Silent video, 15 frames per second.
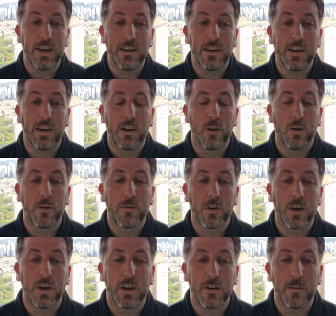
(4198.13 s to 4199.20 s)
He did a lot of
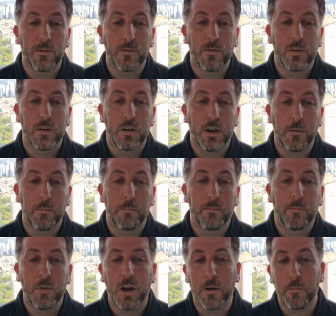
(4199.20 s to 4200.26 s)
kind of he,
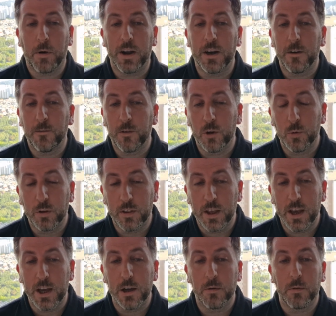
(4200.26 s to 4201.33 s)
you know played a few with
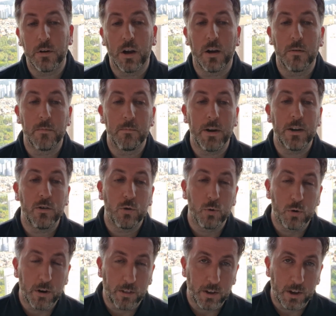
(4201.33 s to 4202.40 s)
them and, and,
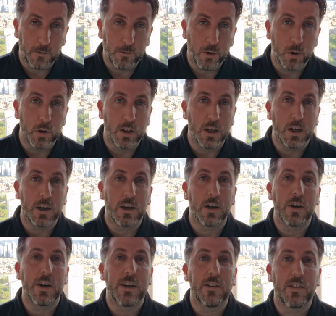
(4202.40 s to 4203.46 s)
mentored I a few of the young
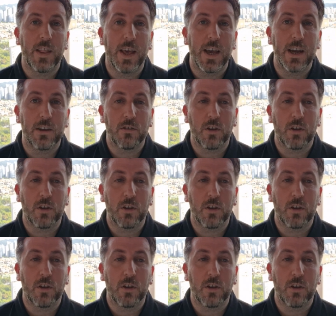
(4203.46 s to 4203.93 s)
guys there.